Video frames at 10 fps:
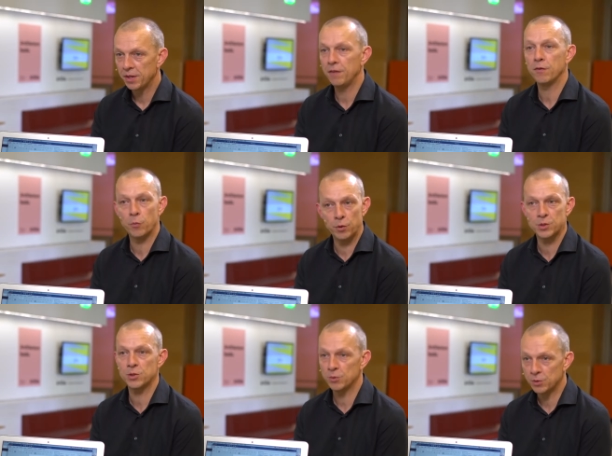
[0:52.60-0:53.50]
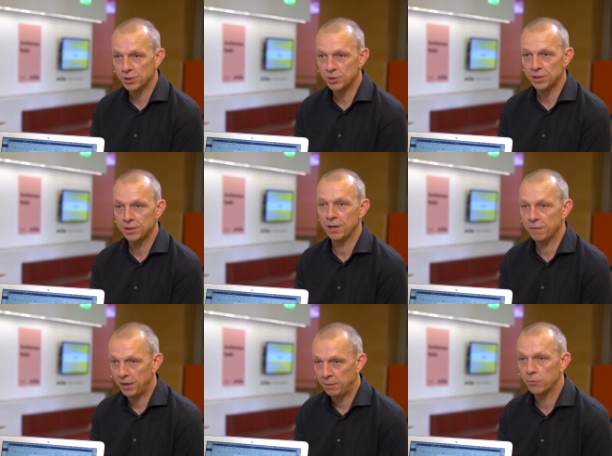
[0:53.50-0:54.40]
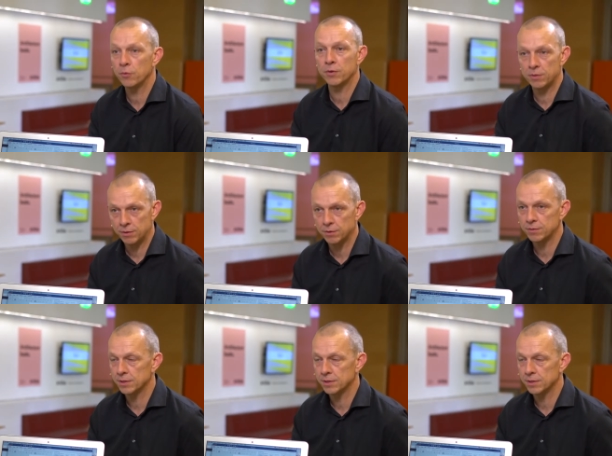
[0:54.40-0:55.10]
If it works, don't touch it. If it ain't broke, don't